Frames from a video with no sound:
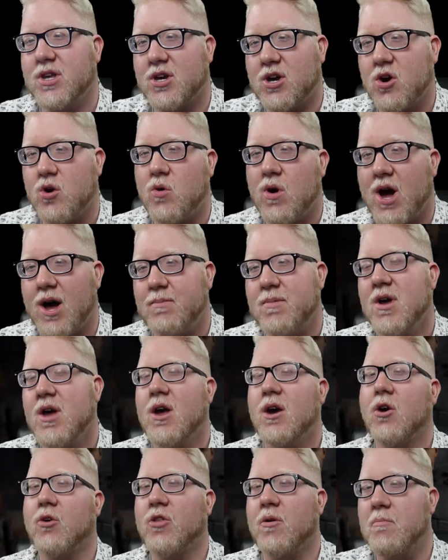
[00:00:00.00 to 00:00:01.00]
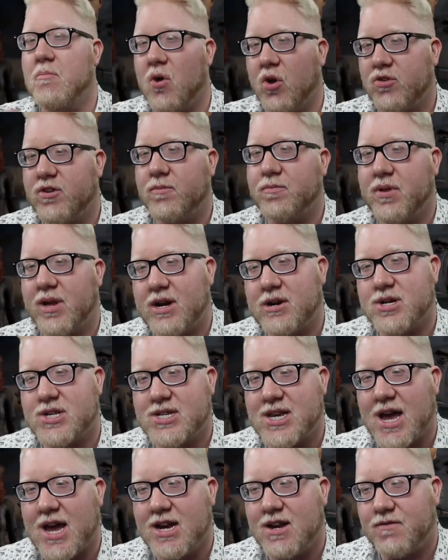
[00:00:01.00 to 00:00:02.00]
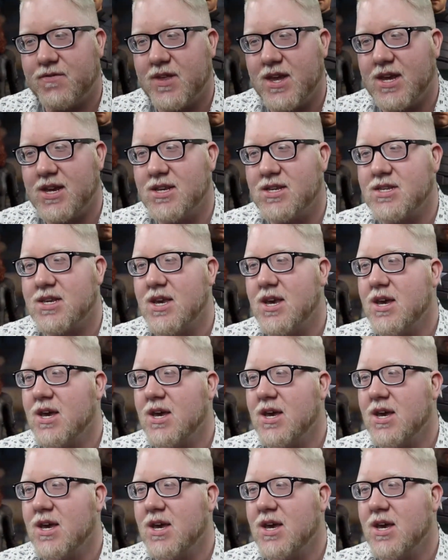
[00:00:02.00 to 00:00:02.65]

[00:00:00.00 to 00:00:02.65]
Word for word: co-op or the multiplayer side of things,